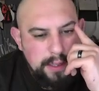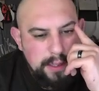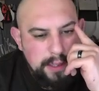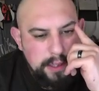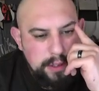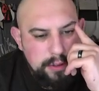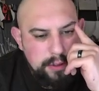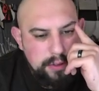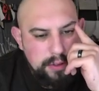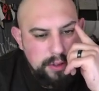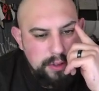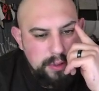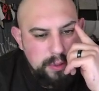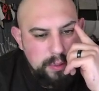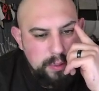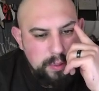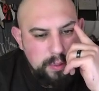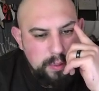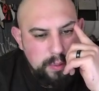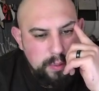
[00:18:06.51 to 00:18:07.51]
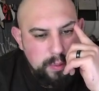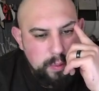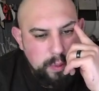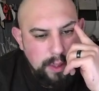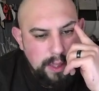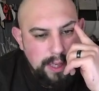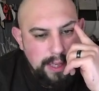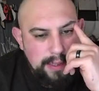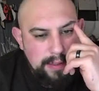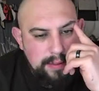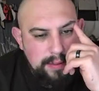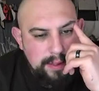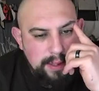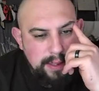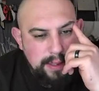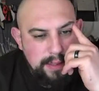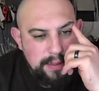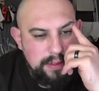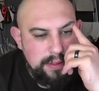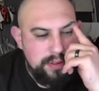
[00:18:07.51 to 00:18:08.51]
it'll do
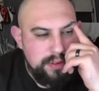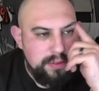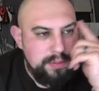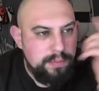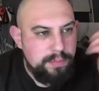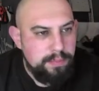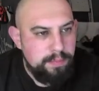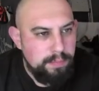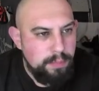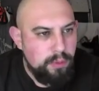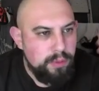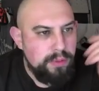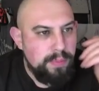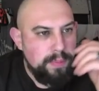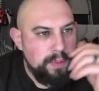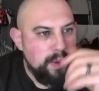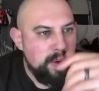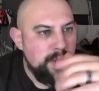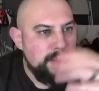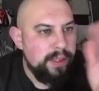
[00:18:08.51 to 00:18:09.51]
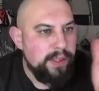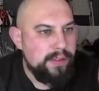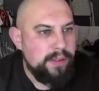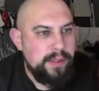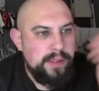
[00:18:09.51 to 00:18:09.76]
180 multiplied